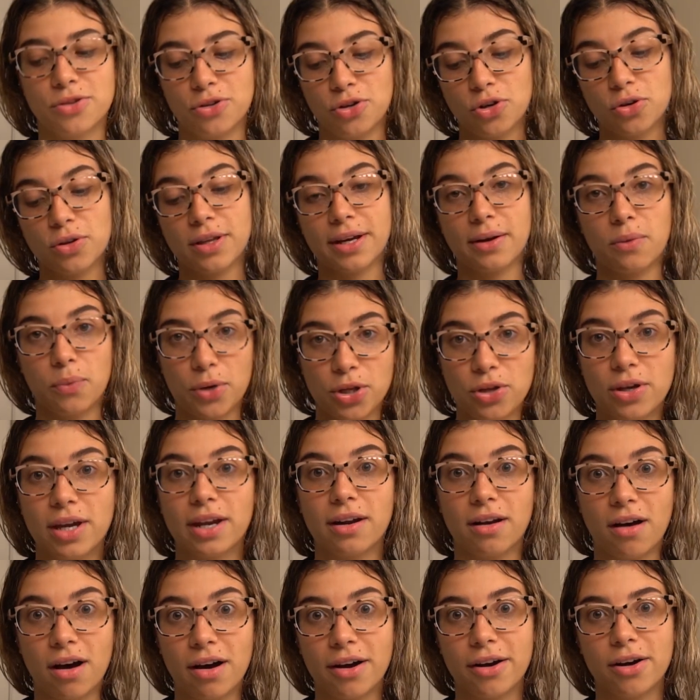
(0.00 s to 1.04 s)
So you know, like when you
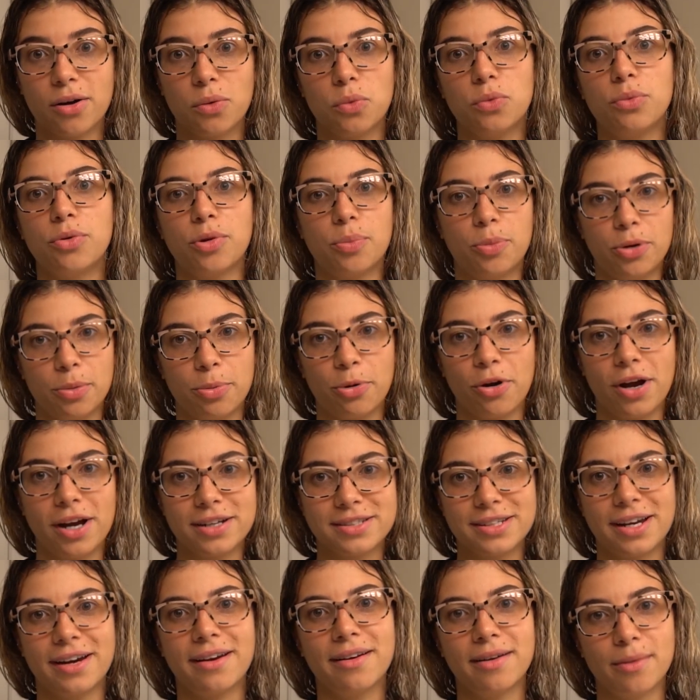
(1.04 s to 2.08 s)
get a cut or when you put
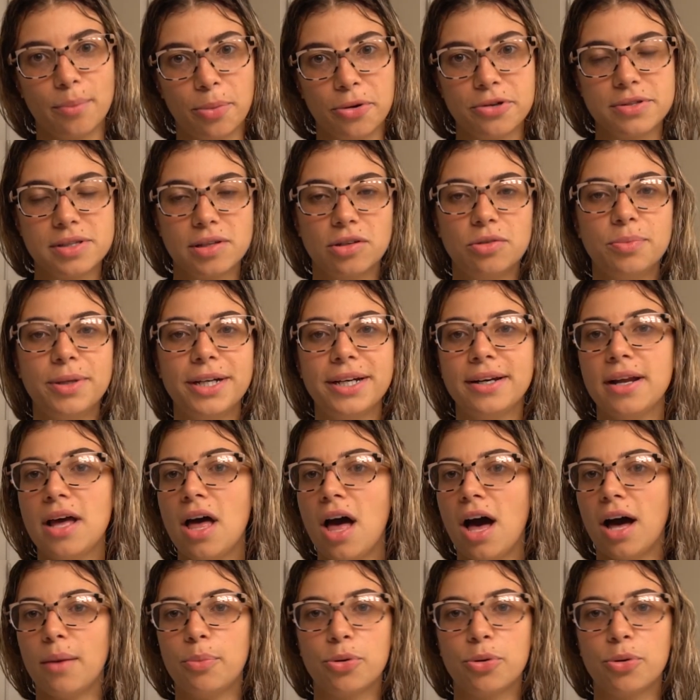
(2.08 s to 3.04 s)
peroxide on and it burns a little bit,